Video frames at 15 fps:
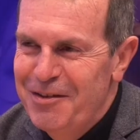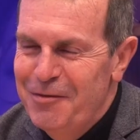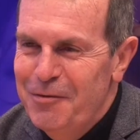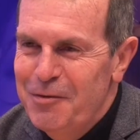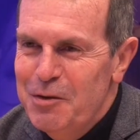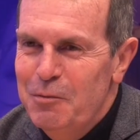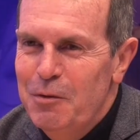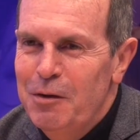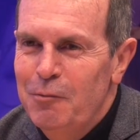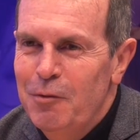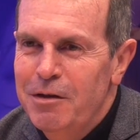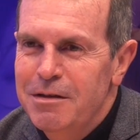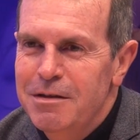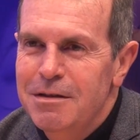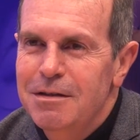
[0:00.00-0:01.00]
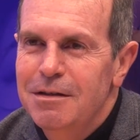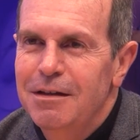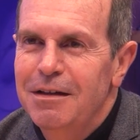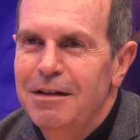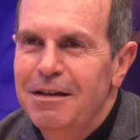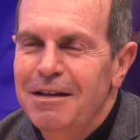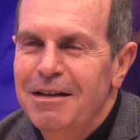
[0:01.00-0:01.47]
first one was
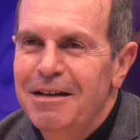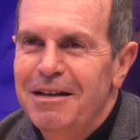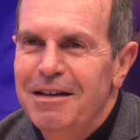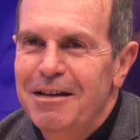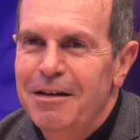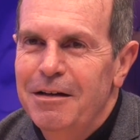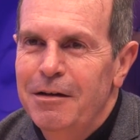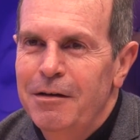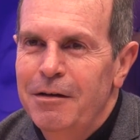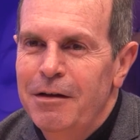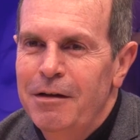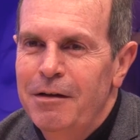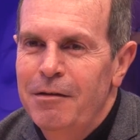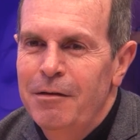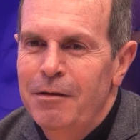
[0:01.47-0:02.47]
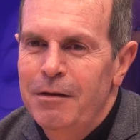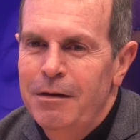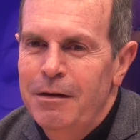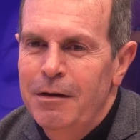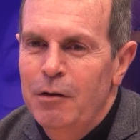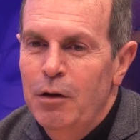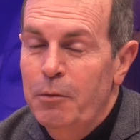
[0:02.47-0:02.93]
in
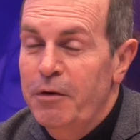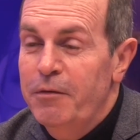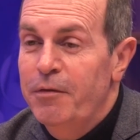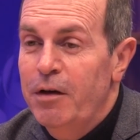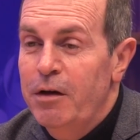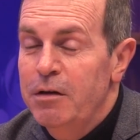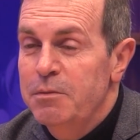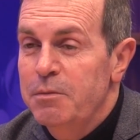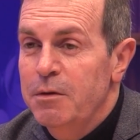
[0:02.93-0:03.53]
the corporate finance,